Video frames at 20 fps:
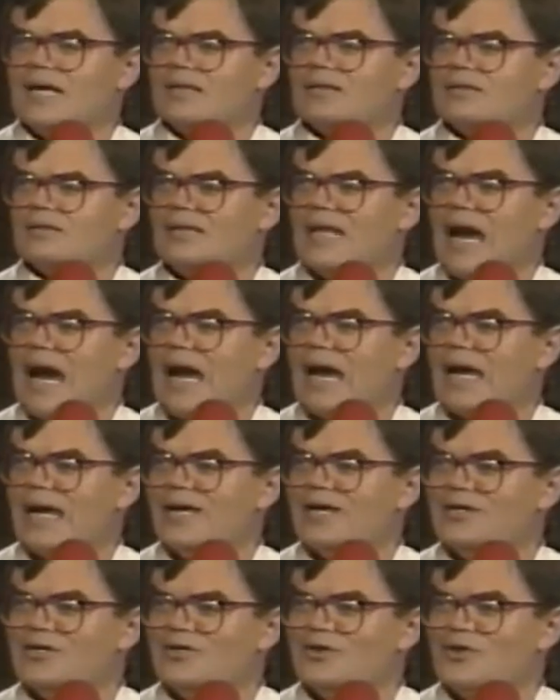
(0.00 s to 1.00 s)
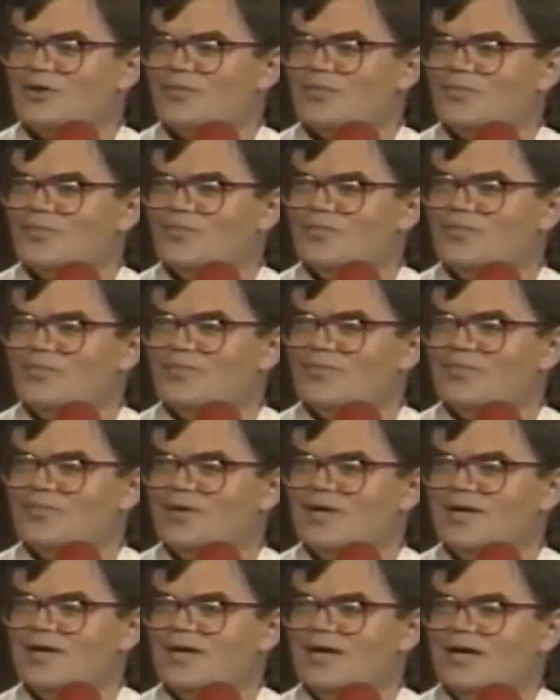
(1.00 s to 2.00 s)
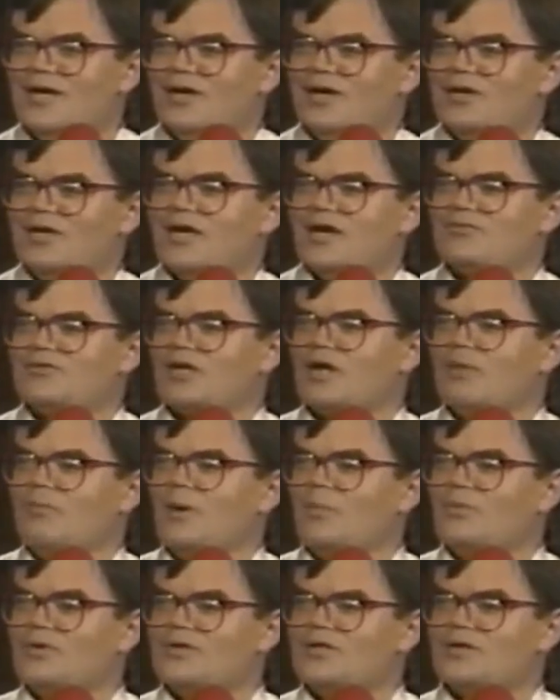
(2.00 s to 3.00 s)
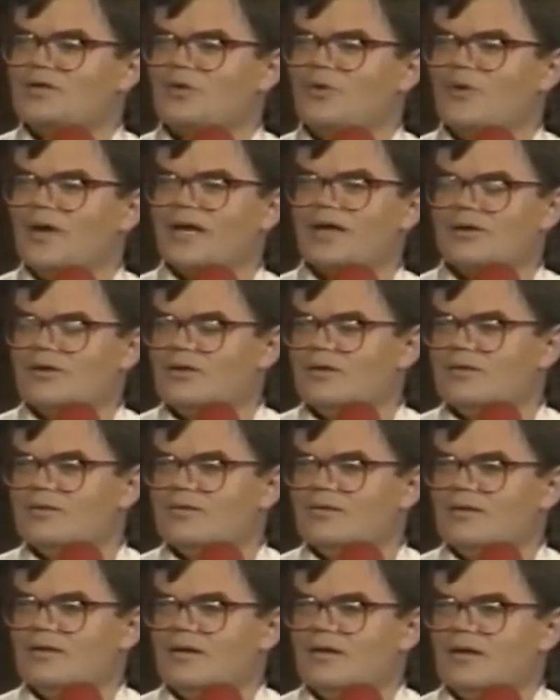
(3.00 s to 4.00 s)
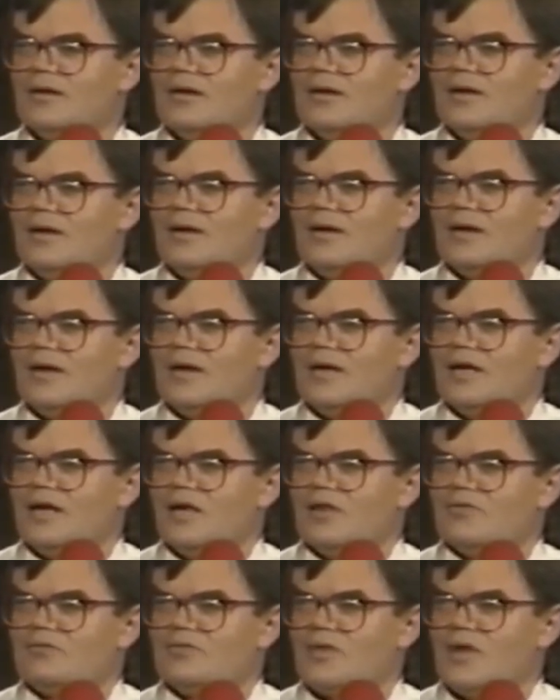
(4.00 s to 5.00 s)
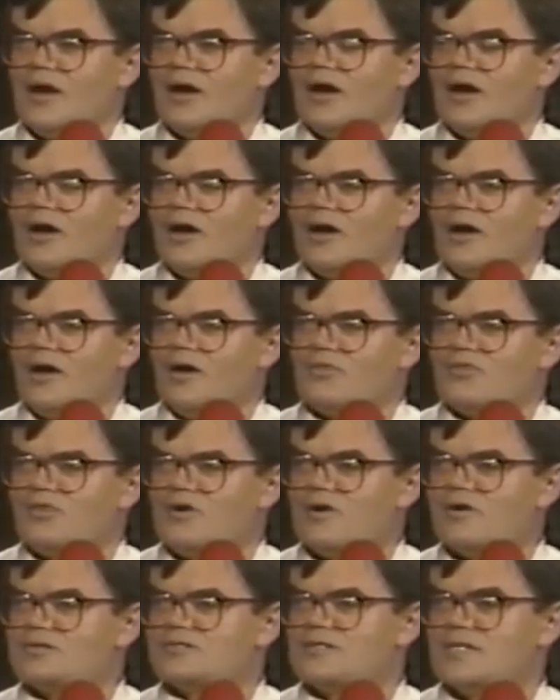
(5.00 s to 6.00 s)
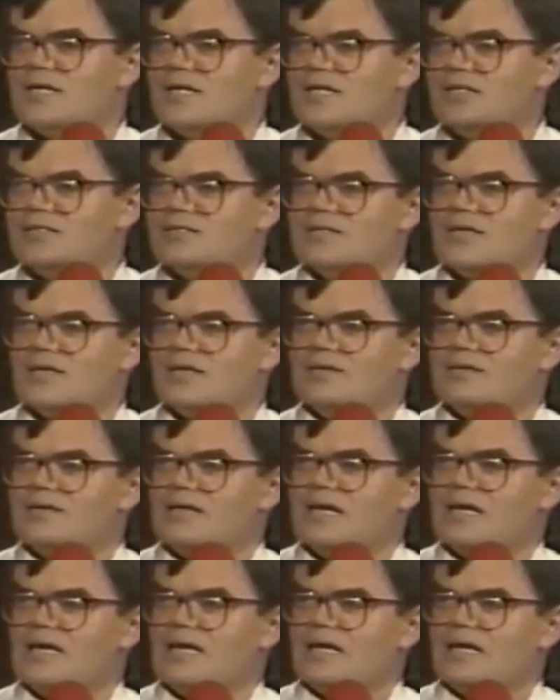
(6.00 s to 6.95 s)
that lie, you know. You have to come up with it quick. Thursday, he said,